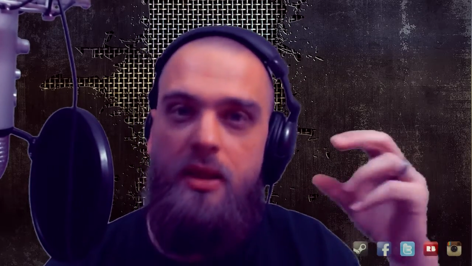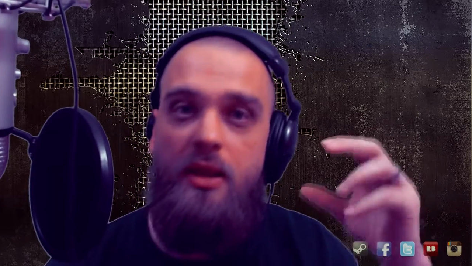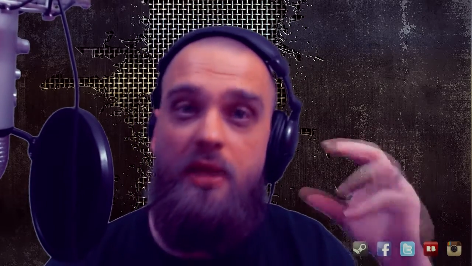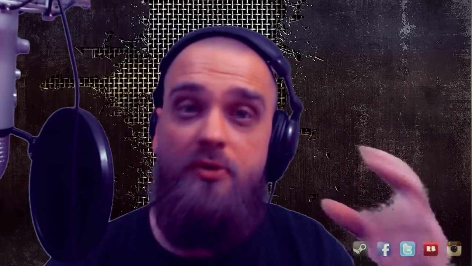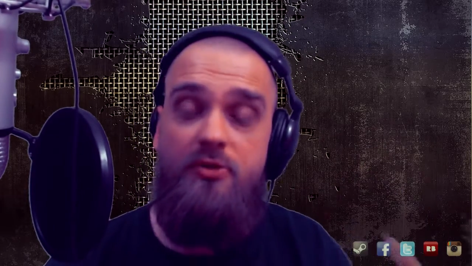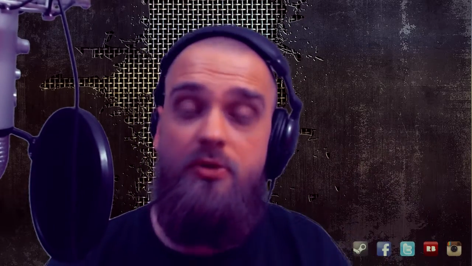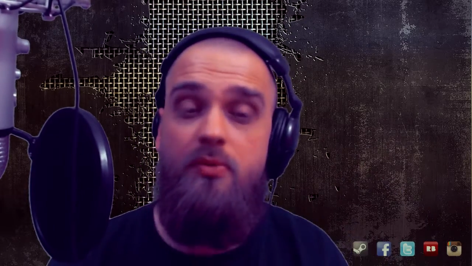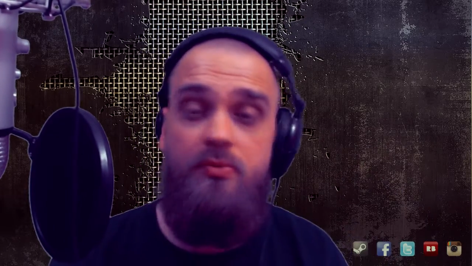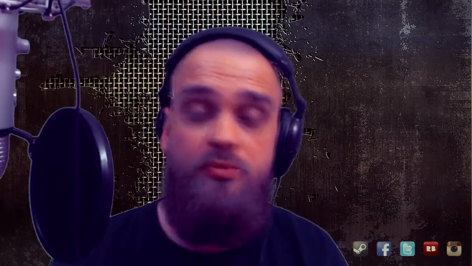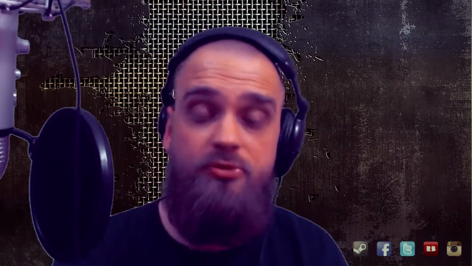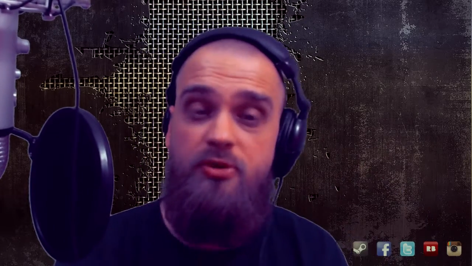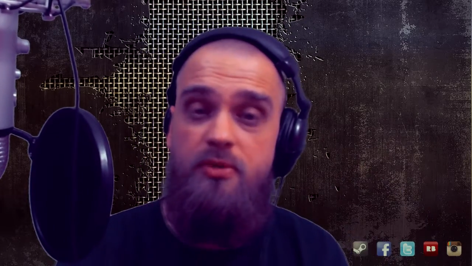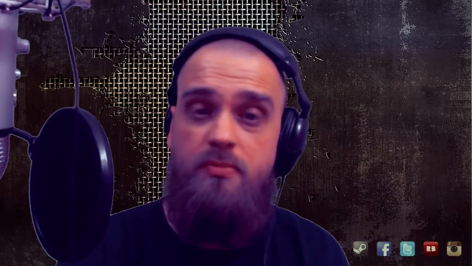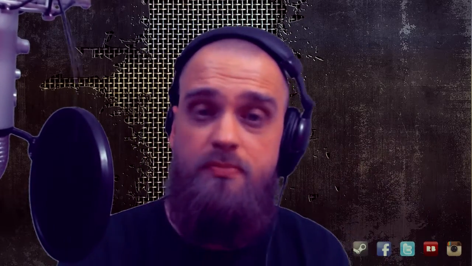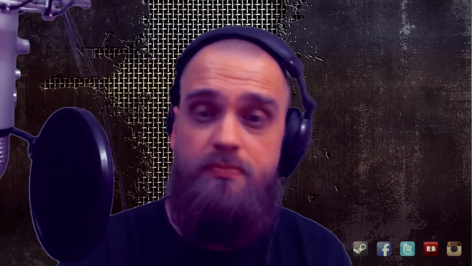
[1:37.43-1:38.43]
So,
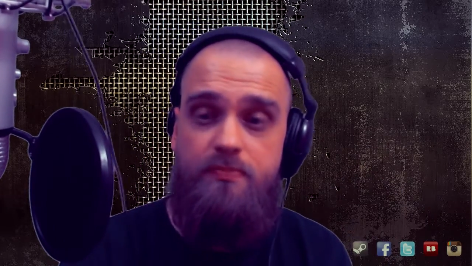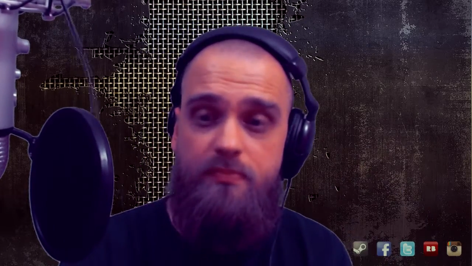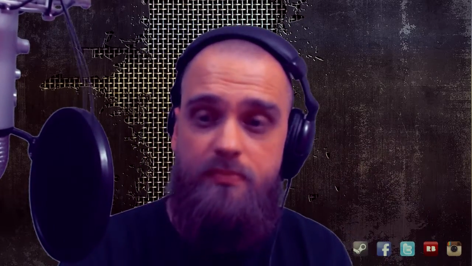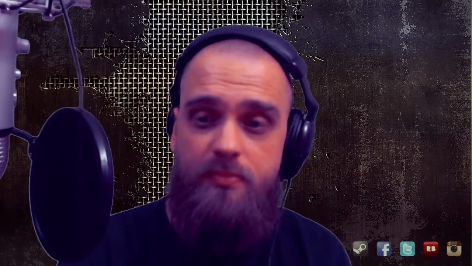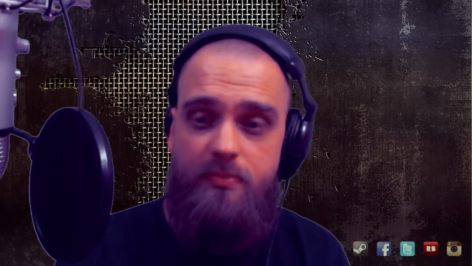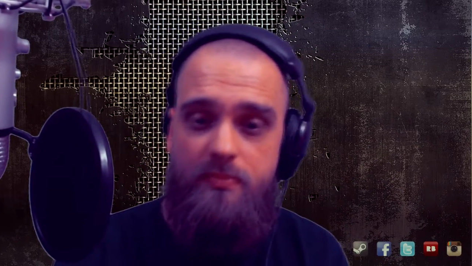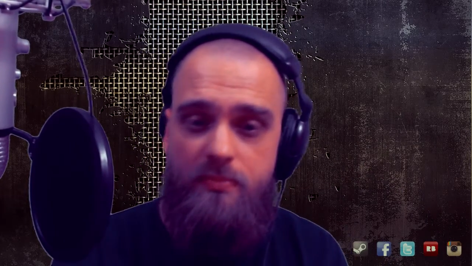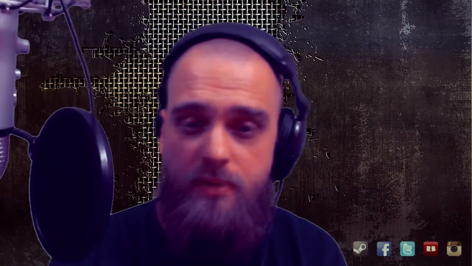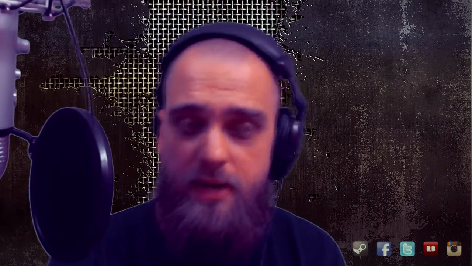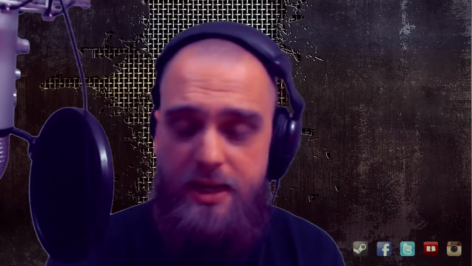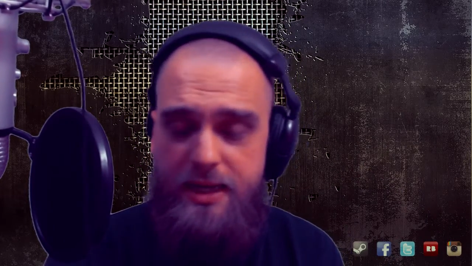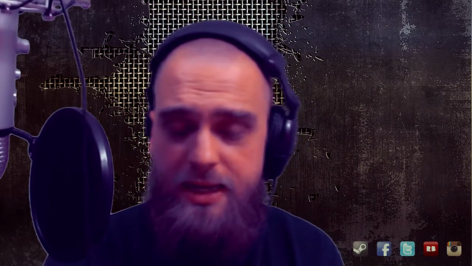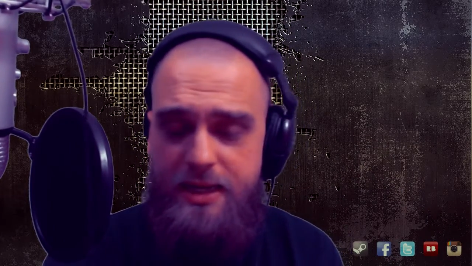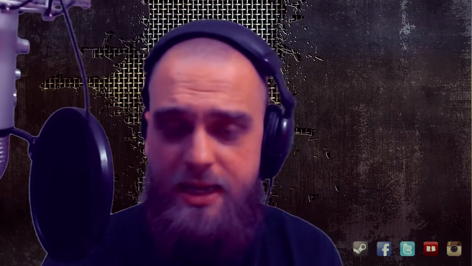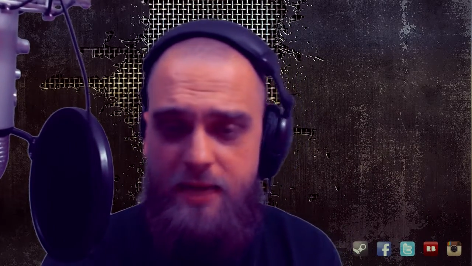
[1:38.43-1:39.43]

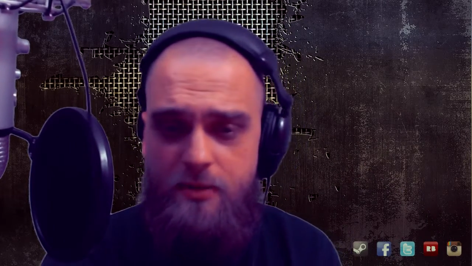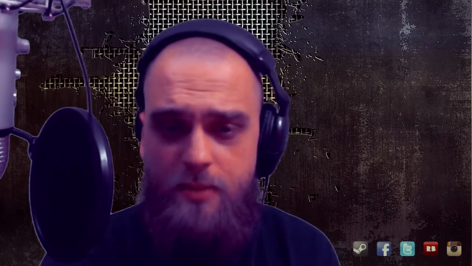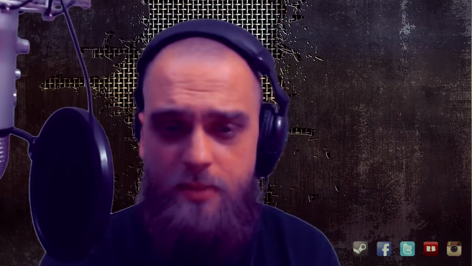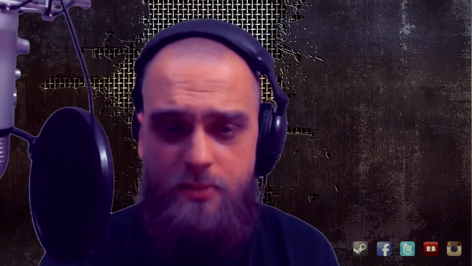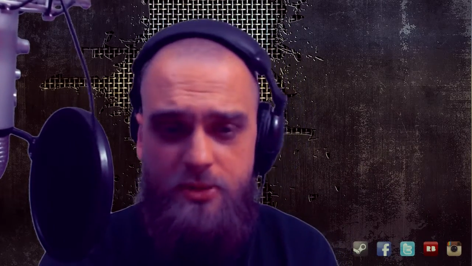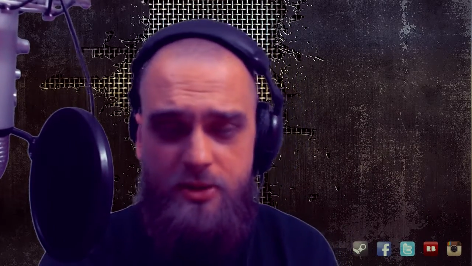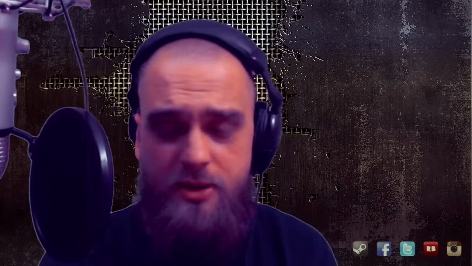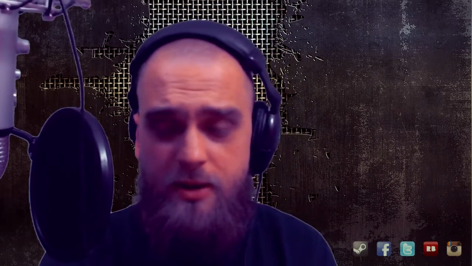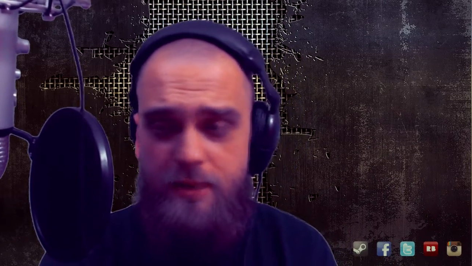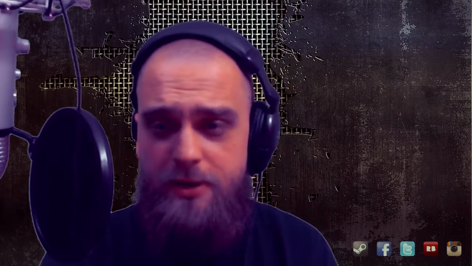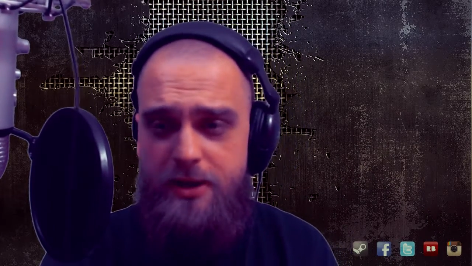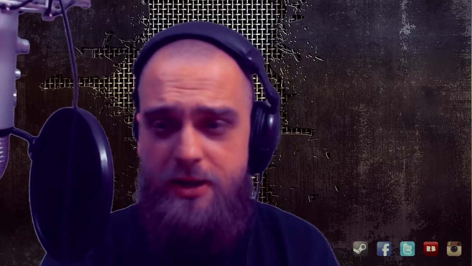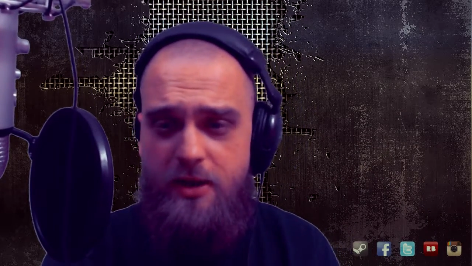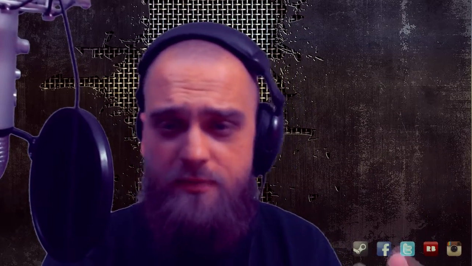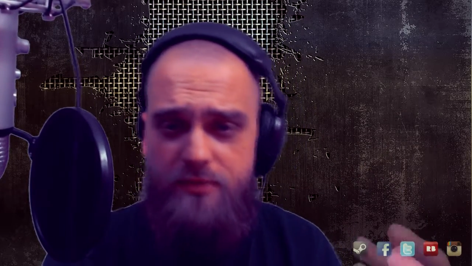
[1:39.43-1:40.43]
somebody, I can't remember the
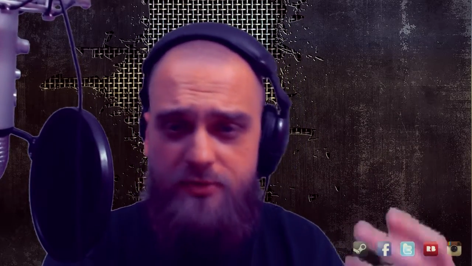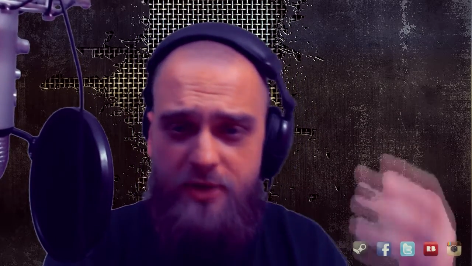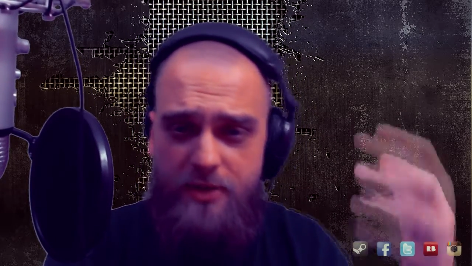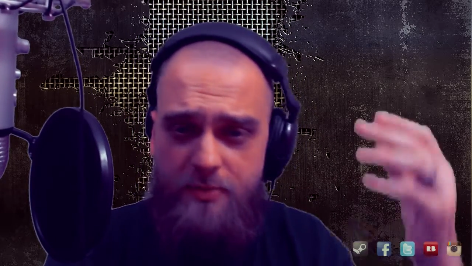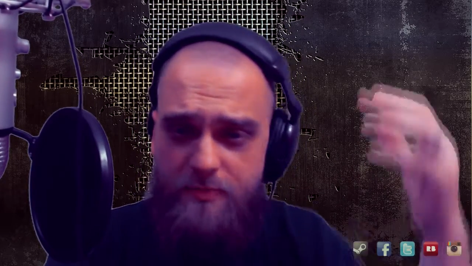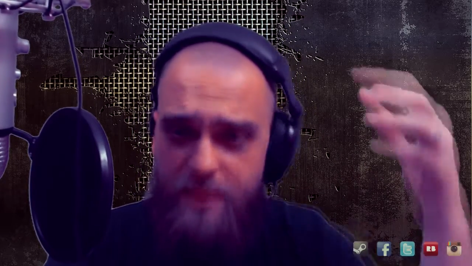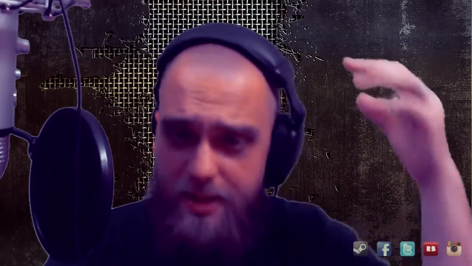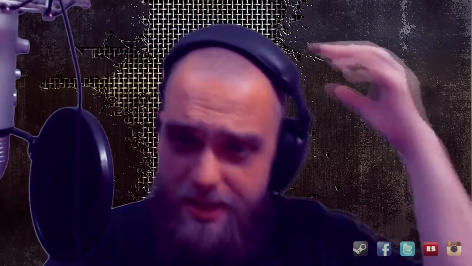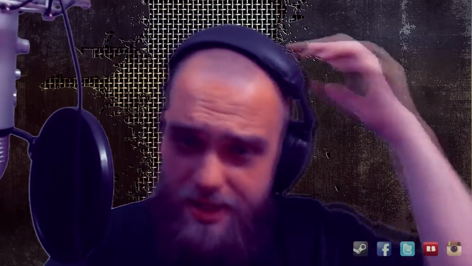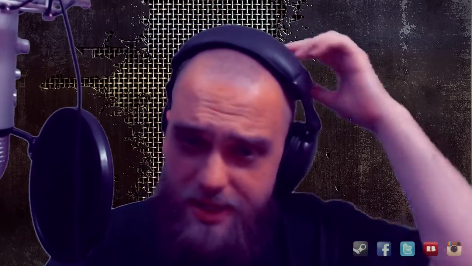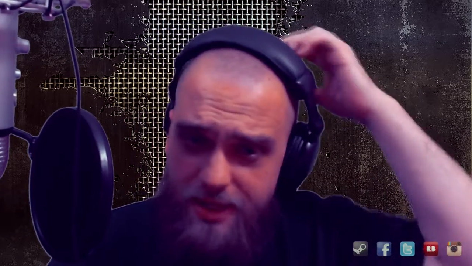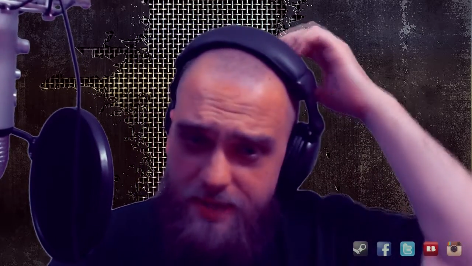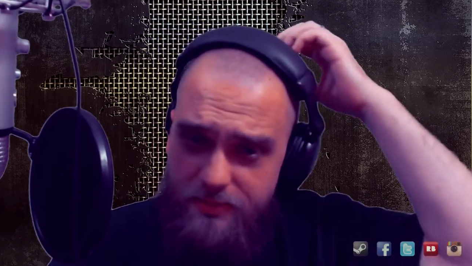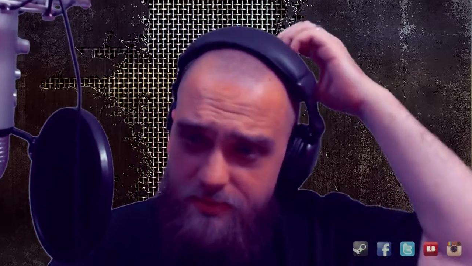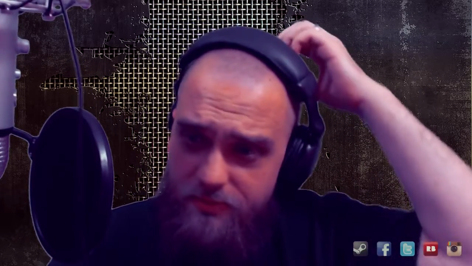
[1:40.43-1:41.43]
company off the top of my
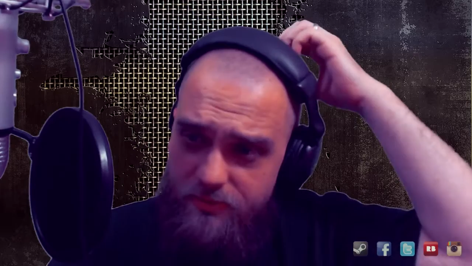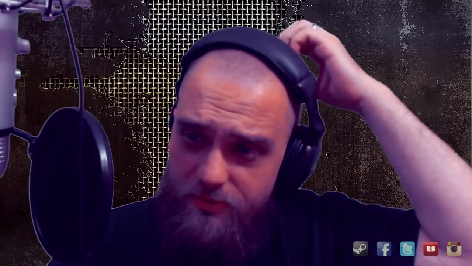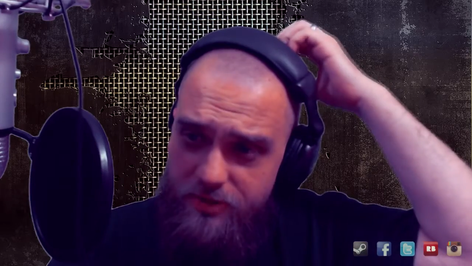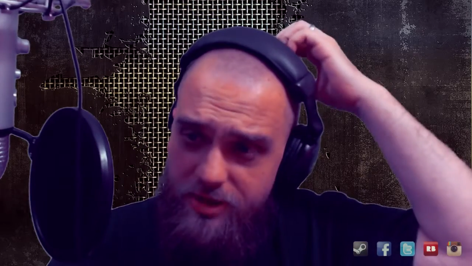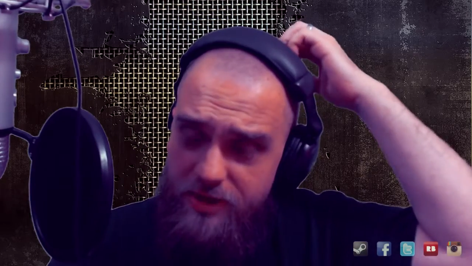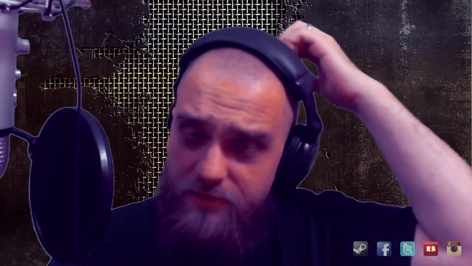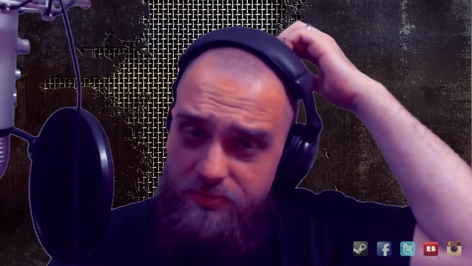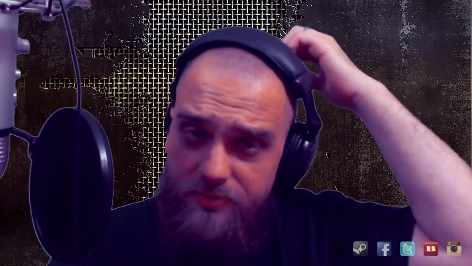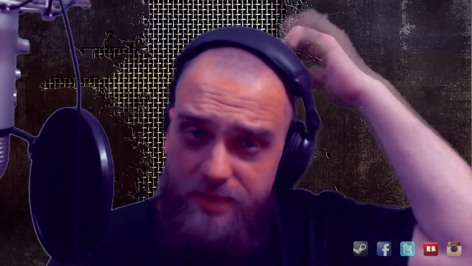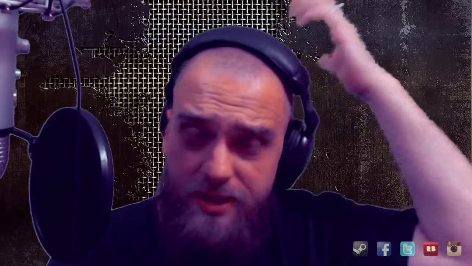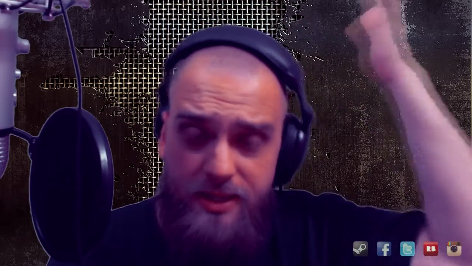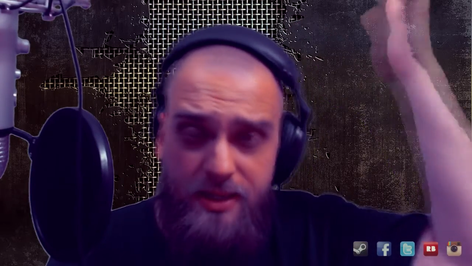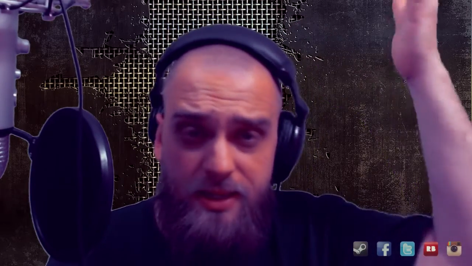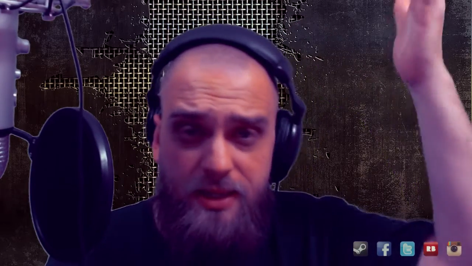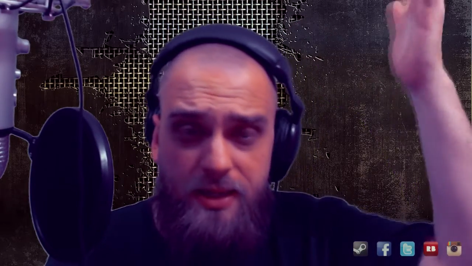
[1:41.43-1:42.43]
head, forgive me,